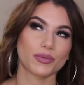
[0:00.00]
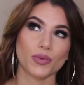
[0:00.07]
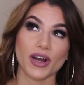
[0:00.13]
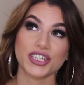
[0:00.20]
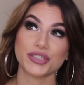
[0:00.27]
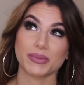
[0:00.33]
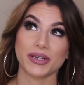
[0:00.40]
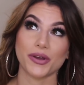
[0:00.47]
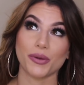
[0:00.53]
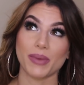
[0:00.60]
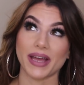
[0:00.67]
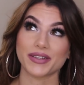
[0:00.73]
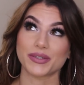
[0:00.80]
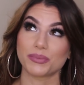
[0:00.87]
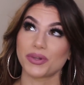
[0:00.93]
Watch me go
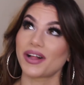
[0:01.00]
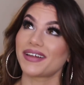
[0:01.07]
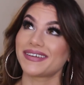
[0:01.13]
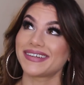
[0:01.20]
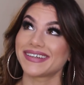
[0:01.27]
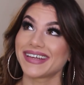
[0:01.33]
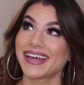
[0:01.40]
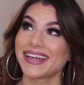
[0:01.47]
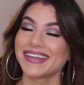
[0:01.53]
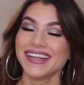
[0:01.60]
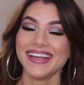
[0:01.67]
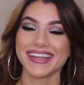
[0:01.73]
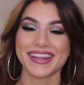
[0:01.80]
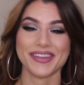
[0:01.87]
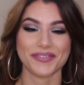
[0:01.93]
back to blonde again
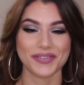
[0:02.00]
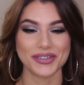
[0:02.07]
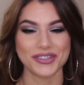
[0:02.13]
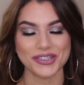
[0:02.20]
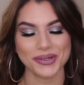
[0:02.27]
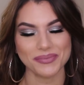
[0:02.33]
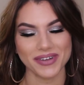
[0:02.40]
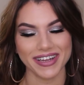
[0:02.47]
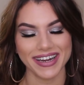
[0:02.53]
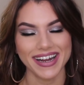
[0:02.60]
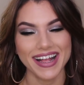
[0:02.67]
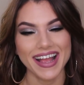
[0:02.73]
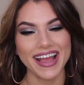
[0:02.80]
in the future, but